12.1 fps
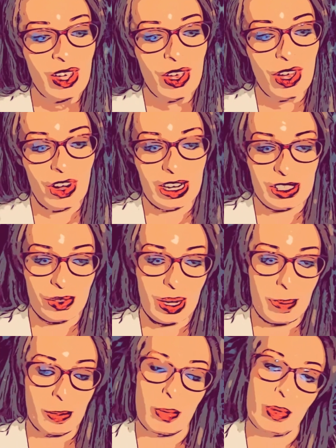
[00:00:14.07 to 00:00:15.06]
Alright, so
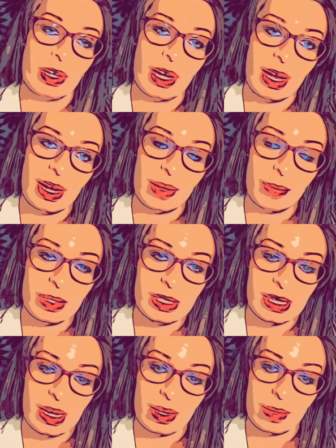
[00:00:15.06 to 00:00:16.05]
Capricorn, I was
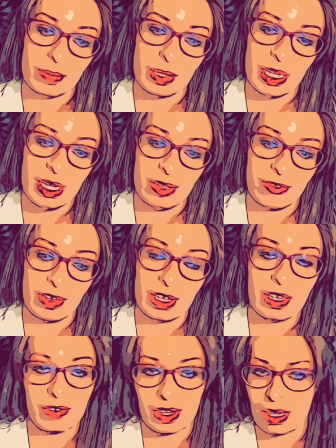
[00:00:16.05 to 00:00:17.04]
getting the feeling
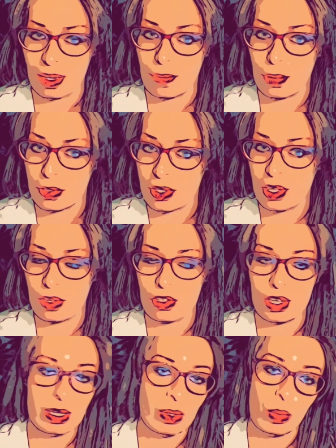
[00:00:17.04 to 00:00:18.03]
of like
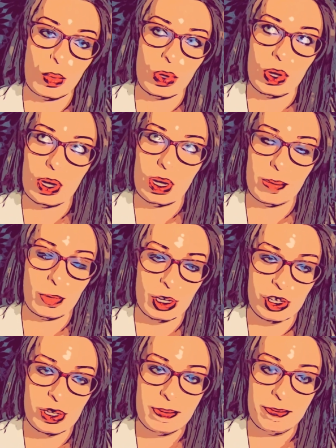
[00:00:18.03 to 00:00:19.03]
persecution or
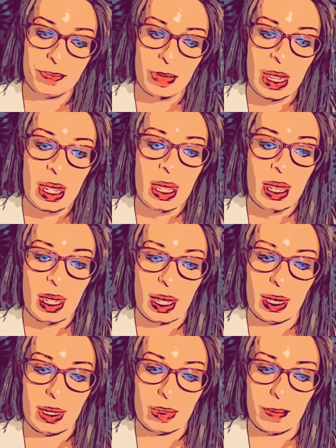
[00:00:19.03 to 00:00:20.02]
oppression.
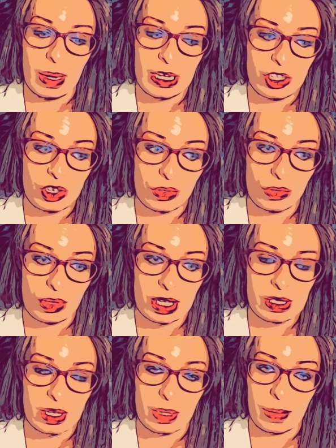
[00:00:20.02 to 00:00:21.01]
And mind you, this
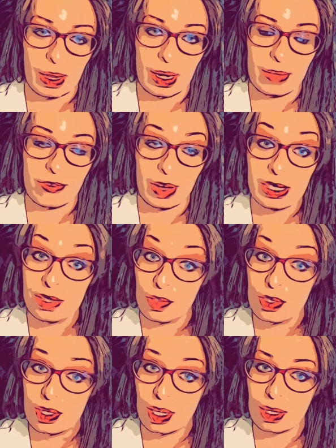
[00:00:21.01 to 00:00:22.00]
could apply vice
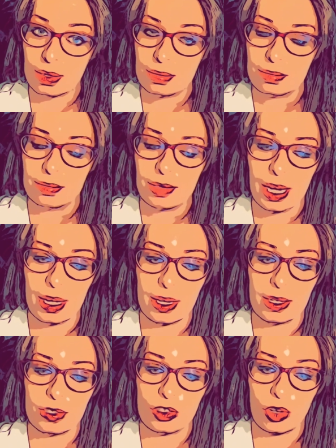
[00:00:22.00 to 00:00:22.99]
versa,
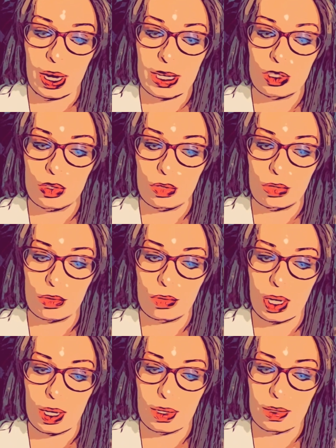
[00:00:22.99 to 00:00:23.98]
and trying to
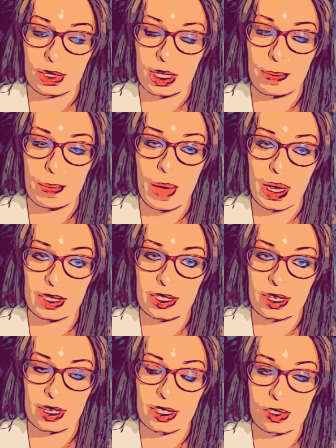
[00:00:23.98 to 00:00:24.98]
keep in mind
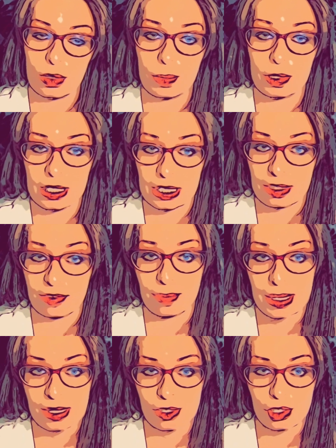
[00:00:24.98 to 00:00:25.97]
that these are predictive
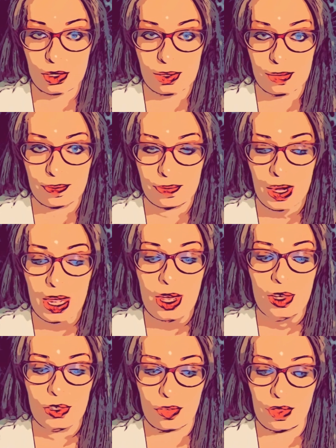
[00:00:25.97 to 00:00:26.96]
messages.
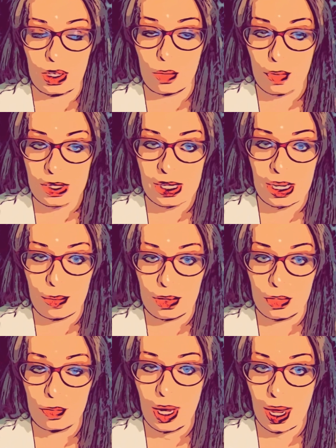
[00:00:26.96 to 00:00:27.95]
So if they don't resonate with
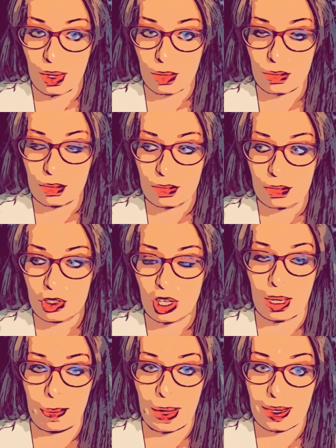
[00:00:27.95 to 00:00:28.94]
you now,
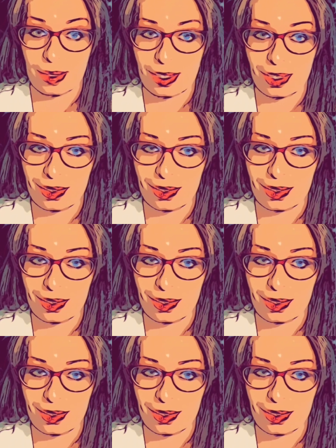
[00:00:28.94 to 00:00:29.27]
check back later.